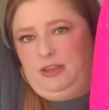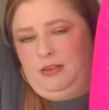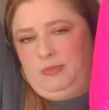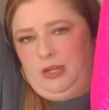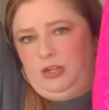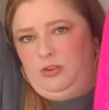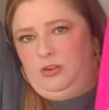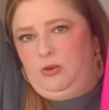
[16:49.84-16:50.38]
my
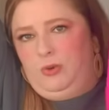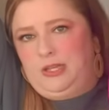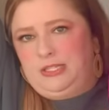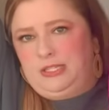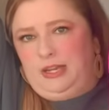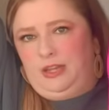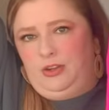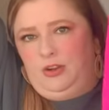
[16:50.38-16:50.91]
you-know-what
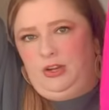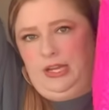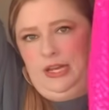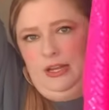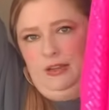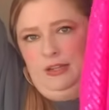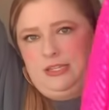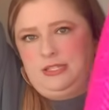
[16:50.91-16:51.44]
together and get
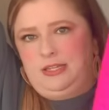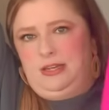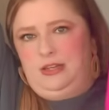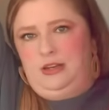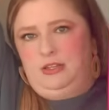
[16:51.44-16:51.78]
it listed.